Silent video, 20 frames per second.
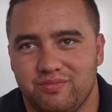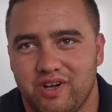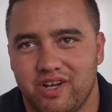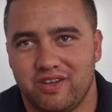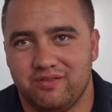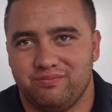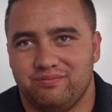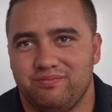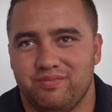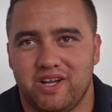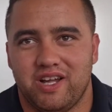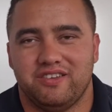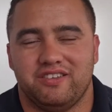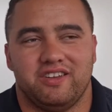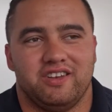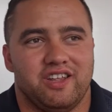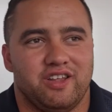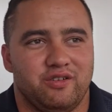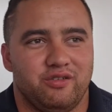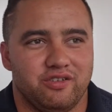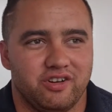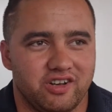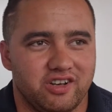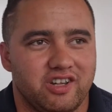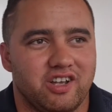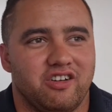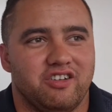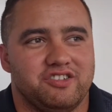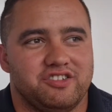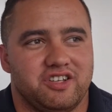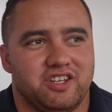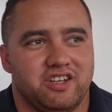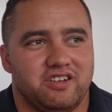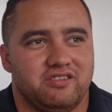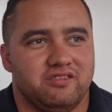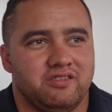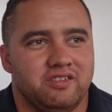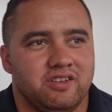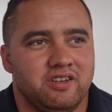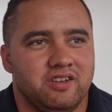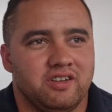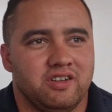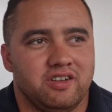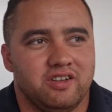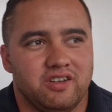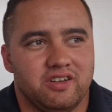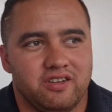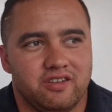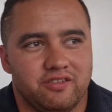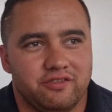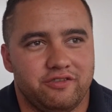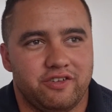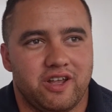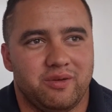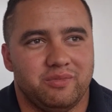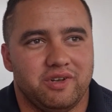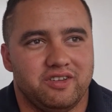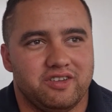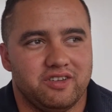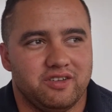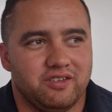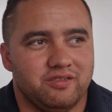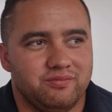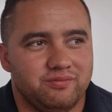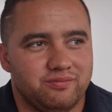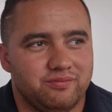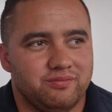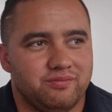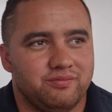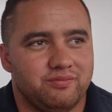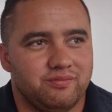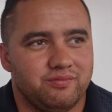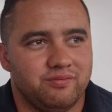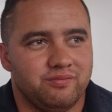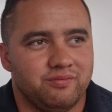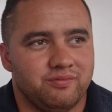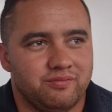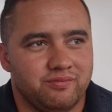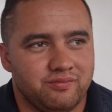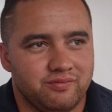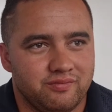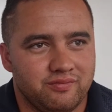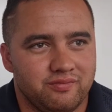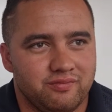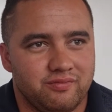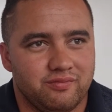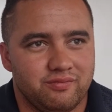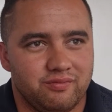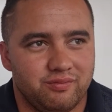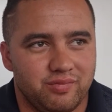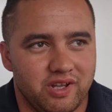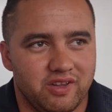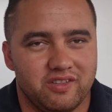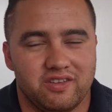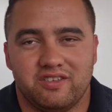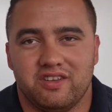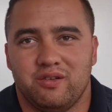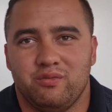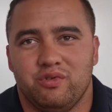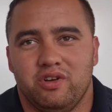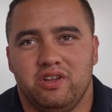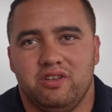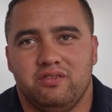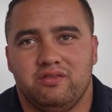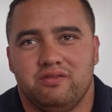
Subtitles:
by passing that on, encouraging our family to be the same way.